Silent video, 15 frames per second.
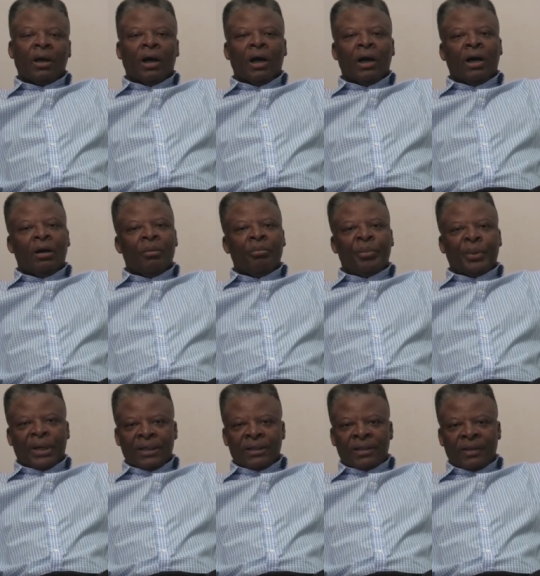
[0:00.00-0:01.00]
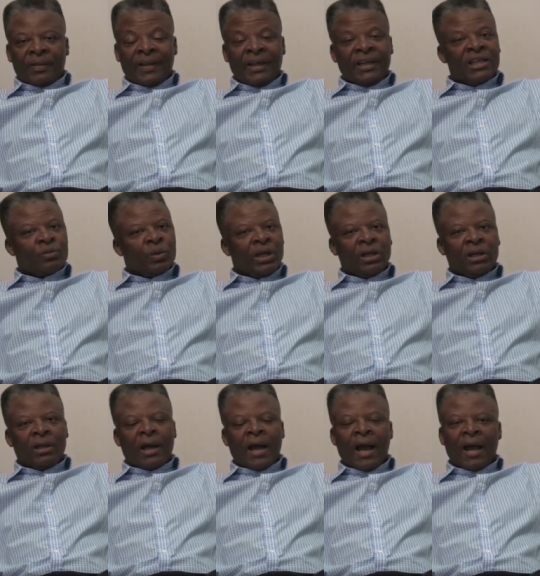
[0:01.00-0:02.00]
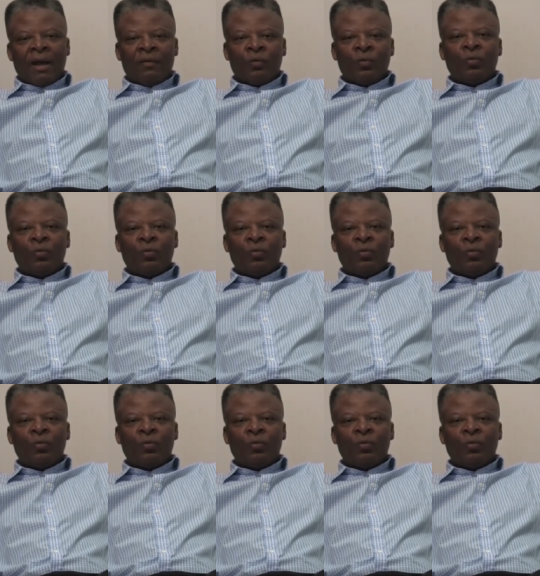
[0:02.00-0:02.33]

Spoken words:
But the thing is, we're going to have